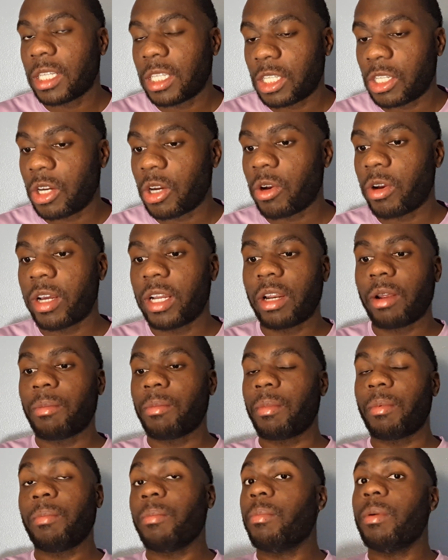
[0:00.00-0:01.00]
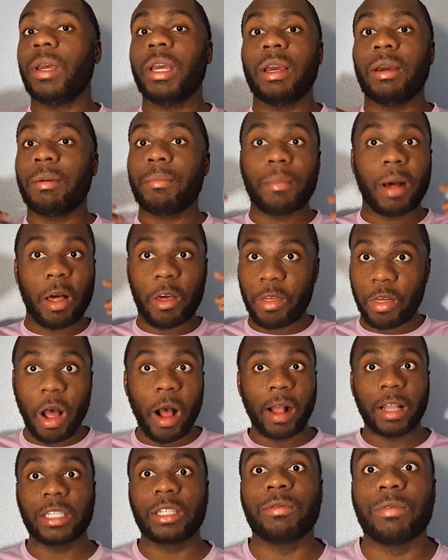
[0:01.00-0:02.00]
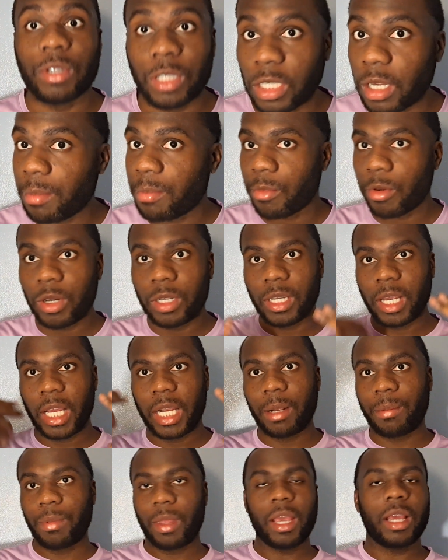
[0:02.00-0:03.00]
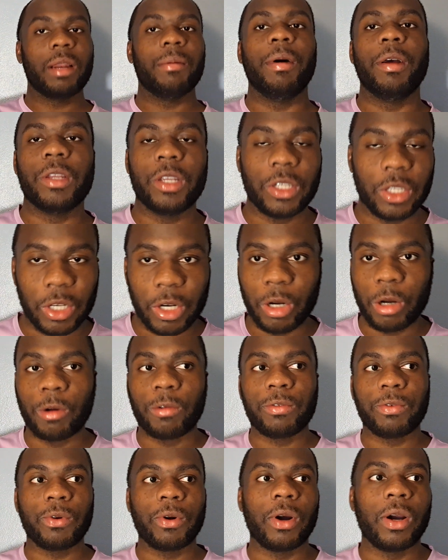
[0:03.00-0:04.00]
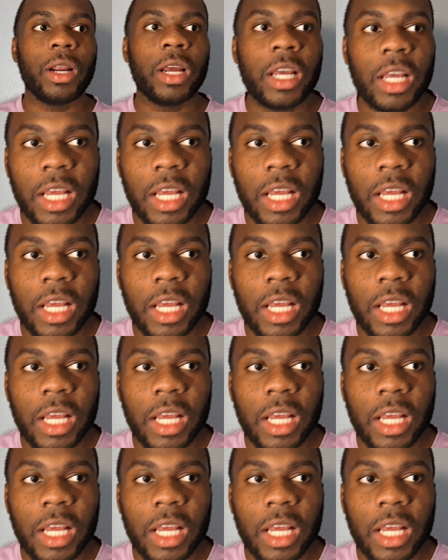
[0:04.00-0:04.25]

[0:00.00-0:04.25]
This girl ended up getting my thoughts. For some reason, I ended up thinking about this girl for her.